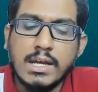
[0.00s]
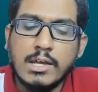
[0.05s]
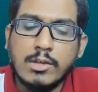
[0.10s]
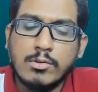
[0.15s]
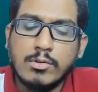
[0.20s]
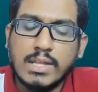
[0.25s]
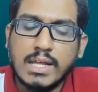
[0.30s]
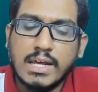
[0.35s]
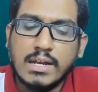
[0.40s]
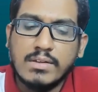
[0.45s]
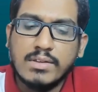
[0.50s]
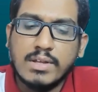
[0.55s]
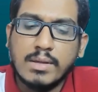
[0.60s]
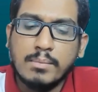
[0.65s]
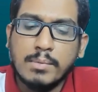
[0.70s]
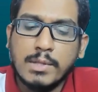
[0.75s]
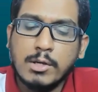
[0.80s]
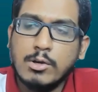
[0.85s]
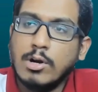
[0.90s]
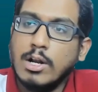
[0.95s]
So there is
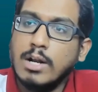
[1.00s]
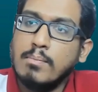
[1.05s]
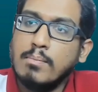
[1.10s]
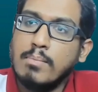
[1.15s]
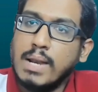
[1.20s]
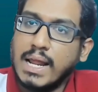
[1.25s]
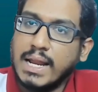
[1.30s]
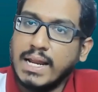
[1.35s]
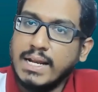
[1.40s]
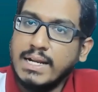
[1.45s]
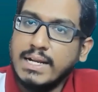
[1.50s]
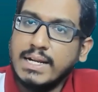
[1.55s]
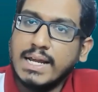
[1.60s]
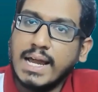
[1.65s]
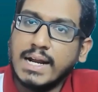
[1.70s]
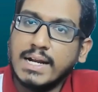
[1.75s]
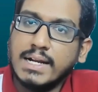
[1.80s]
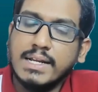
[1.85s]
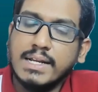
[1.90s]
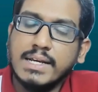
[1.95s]
something called blind
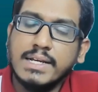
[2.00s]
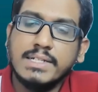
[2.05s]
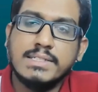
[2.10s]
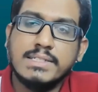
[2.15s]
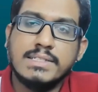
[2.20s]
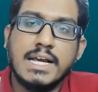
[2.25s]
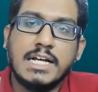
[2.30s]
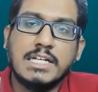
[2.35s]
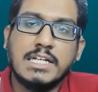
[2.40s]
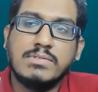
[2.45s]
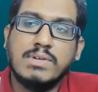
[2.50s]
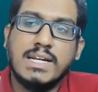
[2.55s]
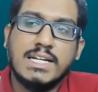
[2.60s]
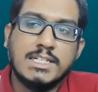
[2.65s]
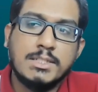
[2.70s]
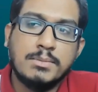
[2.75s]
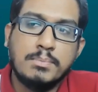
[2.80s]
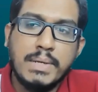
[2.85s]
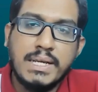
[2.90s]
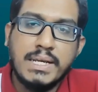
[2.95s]
tactics as well
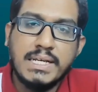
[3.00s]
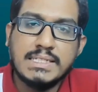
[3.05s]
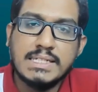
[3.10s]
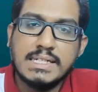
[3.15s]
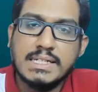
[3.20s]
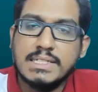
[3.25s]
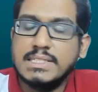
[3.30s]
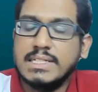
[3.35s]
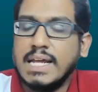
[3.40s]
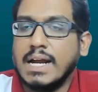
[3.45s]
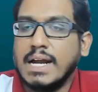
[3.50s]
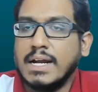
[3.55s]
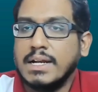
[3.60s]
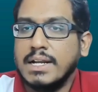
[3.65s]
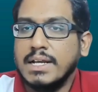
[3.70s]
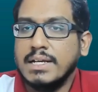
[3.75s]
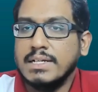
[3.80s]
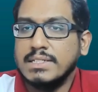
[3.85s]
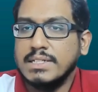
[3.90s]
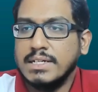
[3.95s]
as pieceless
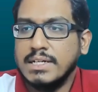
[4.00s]
tactics in